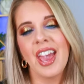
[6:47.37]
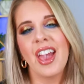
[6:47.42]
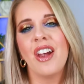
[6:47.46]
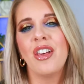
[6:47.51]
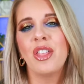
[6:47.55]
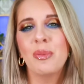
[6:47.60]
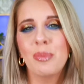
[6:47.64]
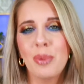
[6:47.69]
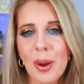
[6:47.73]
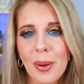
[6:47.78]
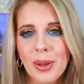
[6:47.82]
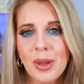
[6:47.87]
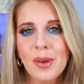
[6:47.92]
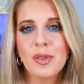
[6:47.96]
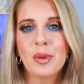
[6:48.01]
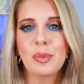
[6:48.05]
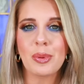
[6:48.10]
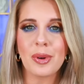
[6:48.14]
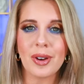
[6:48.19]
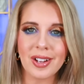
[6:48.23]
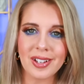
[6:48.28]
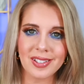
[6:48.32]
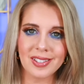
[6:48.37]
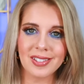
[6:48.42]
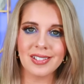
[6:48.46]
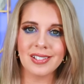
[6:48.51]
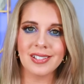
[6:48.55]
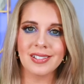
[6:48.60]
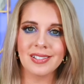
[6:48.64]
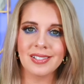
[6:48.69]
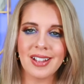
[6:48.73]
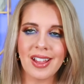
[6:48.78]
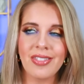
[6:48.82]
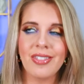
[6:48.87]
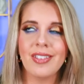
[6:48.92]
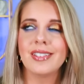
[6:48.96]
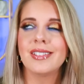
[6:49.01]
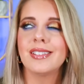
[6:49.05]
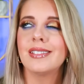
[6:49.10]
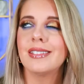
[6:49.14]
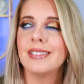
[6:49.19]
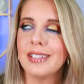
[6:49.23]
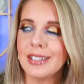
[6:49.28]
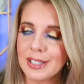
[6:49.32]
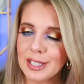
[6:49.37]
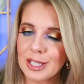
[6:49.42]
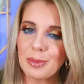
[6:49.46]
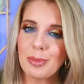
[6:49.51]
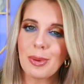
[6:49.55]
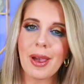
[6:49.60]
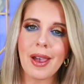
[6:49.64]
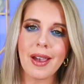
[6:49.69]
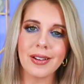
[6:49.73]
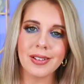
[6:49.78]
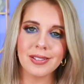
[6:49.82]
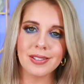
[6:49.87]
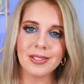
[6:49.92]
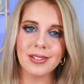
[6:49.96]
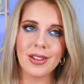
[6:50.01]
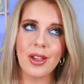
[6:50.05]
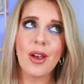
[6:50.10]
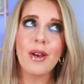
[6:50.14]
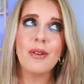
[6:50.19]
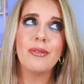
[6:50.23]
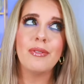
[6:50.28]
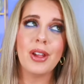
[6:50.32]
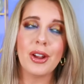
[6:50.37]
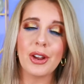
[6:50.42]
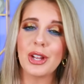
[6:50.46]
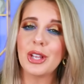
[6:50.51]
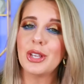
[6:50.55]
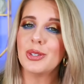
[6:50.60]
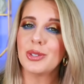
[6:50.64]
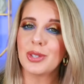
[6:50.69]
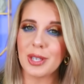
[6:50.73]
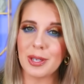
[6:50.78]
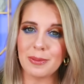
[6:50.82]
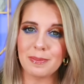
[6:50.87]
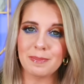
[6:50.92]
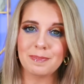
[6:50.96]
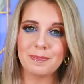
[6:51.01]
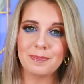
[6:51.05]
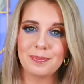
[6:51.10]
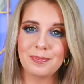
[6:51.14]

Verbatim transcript: And they're probably overpriced. And this is an easy pass. Very easy.